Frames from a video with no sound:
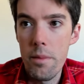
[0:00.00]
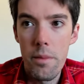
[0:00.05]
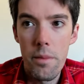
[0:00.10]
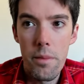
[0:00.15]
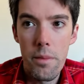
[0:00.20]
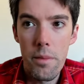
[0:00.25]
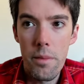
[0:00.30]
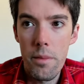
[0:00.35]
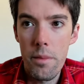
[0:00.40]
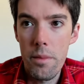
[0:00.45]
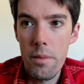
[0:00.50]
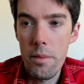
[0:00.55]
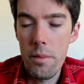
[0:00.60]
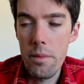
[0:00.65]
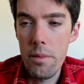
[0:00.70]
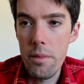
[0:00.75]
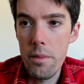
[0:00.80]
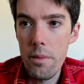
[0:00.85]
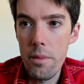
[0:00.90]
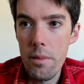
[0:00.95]

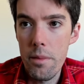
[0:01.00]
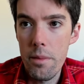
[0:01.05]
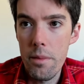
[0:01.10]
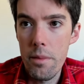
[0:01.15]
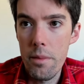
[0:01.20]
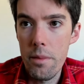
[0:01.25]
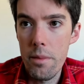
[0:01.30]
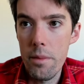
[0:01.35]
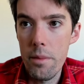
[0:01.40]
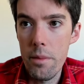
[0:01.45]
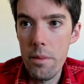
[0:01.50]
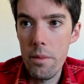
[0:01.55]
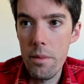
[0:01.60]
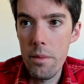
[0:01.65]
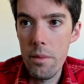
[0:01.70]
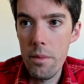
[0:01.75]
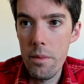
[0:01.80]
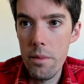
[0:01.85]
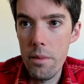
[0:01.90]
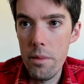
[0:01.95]

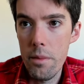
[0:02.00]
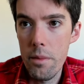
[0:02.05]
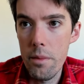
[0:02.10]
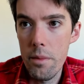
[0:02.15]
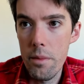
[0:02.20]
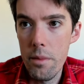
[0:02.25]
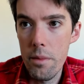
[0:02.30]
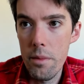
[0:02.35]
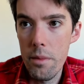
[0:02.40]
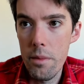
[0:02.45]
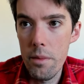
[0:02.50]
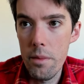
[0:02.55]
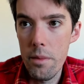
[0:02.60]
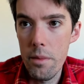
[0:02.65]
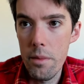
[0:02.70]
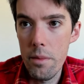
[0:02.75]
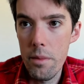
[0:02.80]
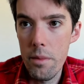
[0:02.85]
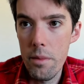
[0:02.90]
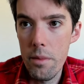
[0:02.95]

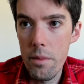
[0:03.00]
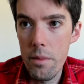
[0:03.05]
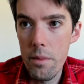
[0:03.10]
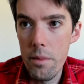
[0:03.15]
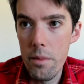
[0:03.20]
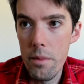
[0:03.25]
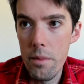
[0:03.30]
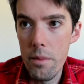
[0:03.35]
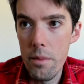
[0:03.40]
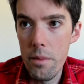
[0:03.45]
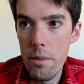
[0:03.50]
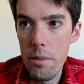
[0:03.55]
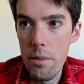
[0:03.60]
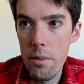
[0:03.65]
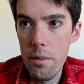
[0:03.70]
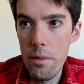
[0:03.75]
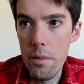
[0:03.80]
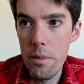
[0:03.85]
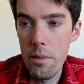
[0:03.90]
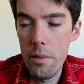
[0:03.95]

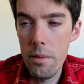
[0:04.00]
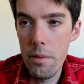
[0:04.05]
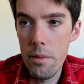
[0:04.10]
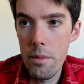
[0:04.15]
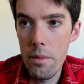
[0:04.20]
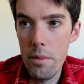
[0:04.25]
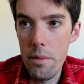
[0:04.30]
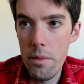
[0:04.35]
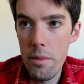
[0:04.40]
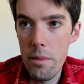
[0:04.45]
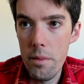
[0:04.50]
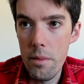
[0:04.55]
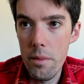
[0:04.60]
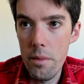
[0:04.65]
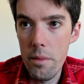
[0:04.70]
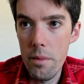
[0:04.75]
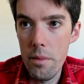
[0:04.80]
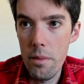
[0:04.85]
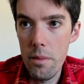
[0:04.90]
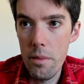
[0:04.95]

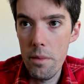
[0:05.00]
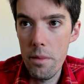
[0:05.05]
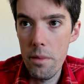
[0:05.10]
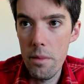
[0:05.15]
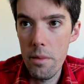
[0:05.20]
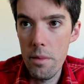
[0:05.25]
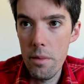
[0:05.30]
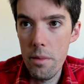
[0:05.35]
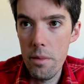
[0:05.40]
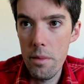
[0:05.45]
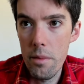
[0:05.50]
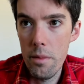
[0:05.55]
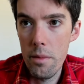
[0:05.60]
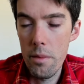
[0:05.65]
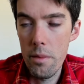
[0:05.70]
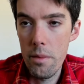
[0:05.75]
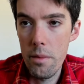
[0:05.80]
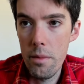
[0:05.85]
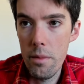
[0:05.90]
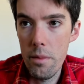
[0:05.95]

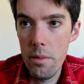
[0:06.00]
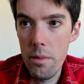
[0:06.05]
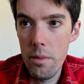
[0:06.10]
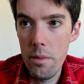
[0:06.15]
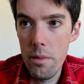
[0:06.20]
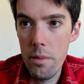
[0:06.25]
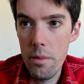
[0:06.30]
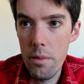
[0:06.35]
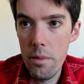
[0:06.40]
Nothing is said.